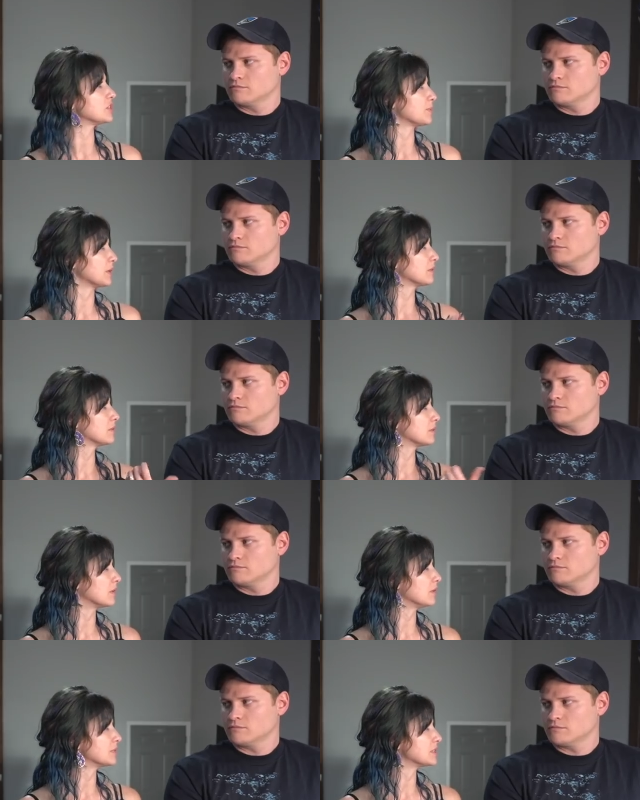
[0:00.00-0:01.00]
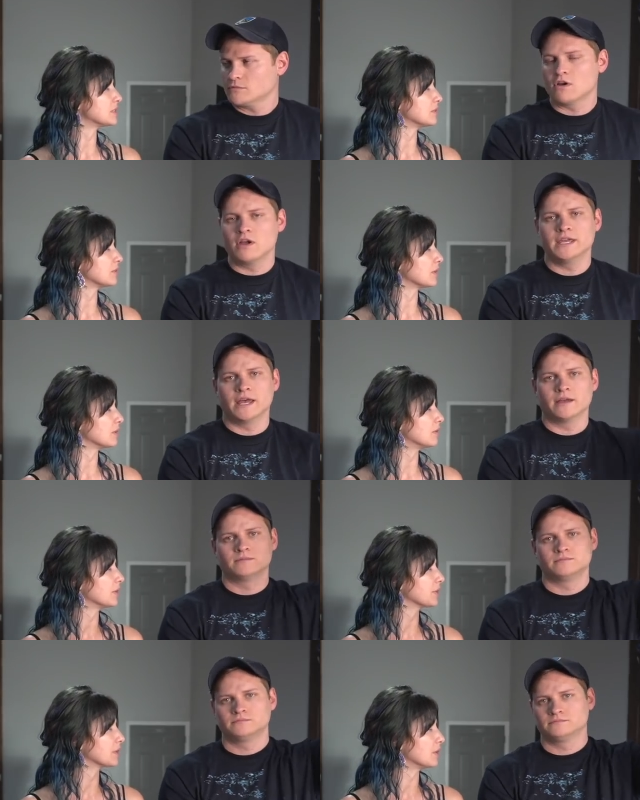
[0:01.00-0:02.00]
Speaker 1: free shipping, always still though,
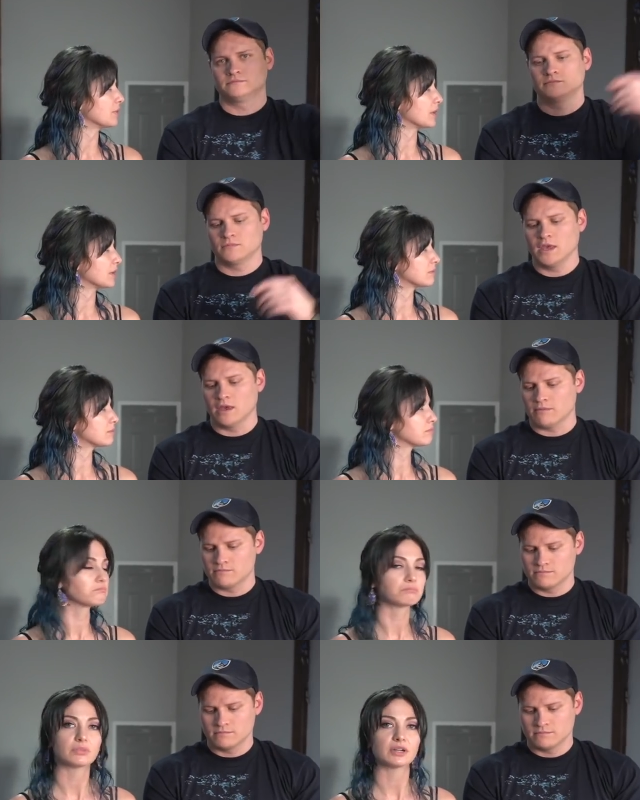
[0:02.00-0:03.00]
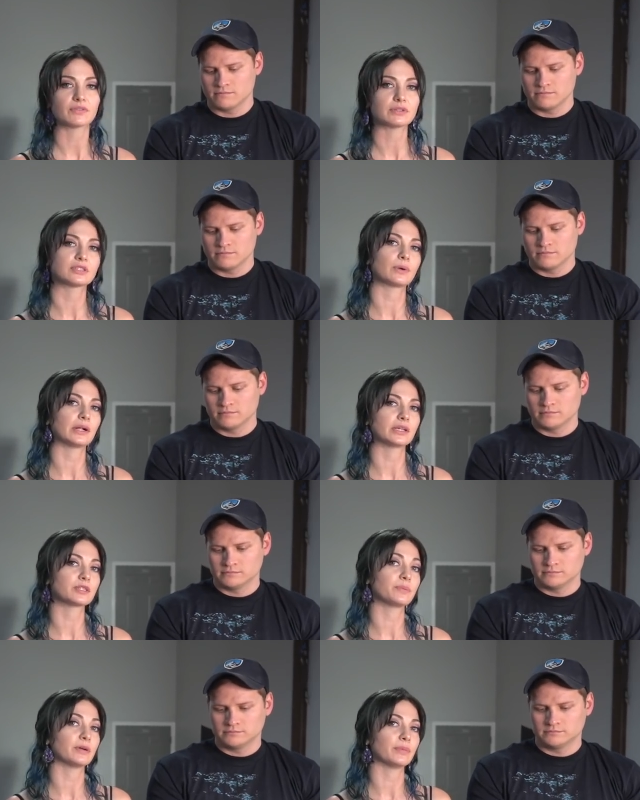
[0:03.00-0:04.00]
yeah. on the clothing. Yeah. But every once in a while I
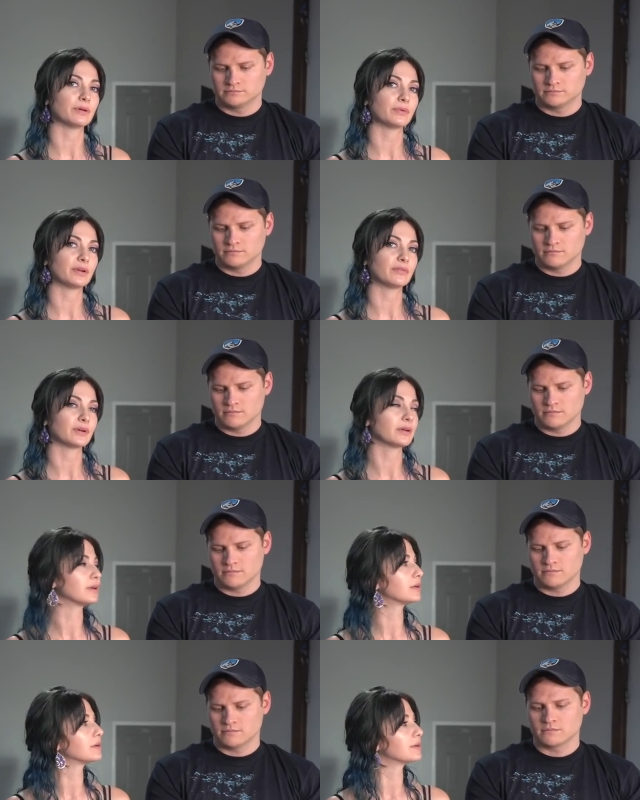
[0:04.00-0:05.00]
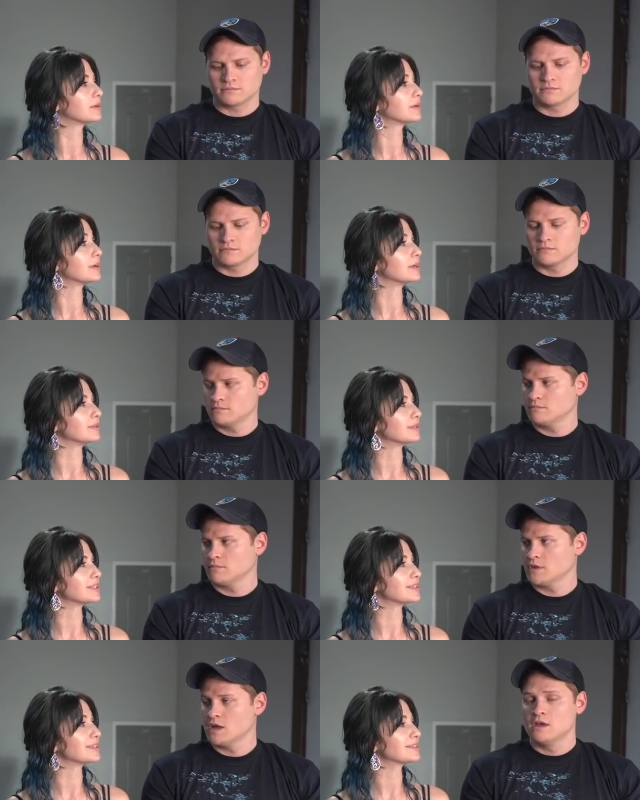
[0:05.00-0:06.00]
experiment whenever I do
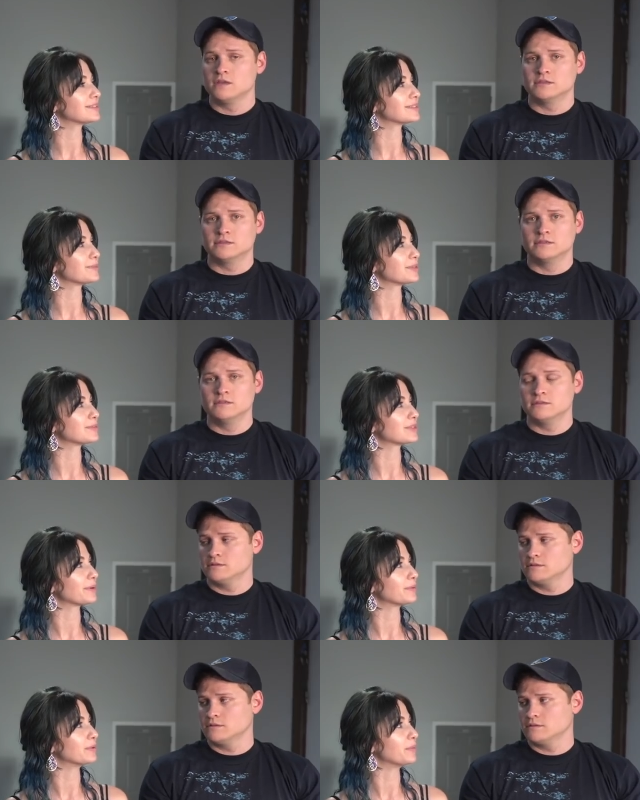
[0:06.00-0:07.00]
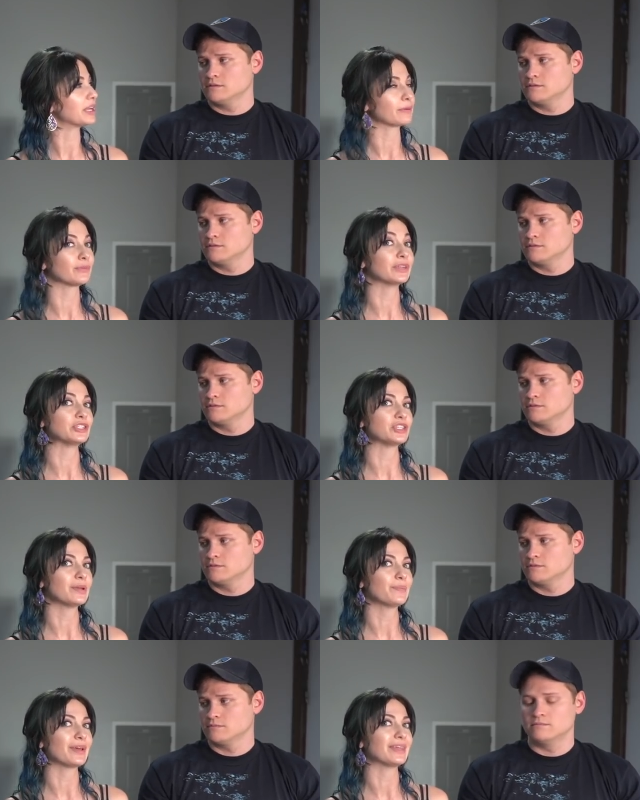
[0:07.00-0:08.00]
listings and sometimes I will make it really
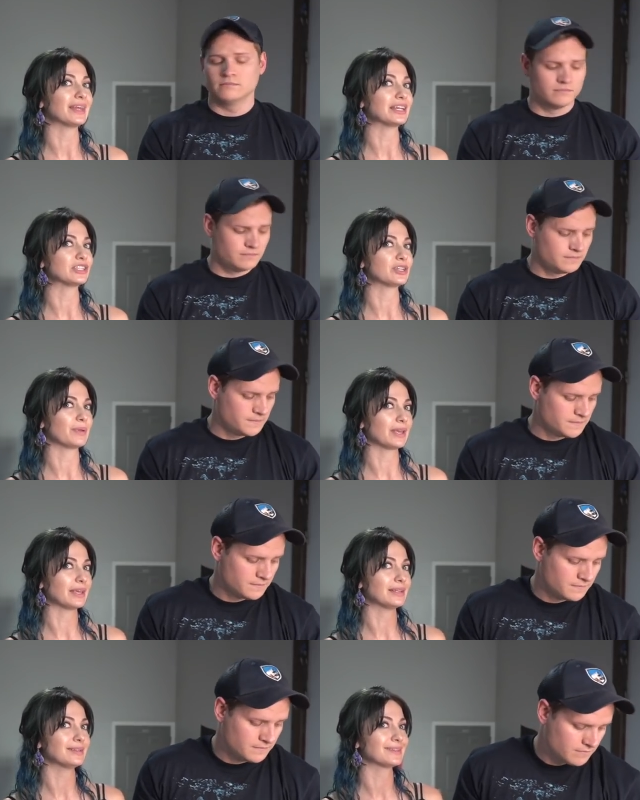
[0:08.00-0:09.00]
cheap and mm -hmm. then mm-hmm. add shipping in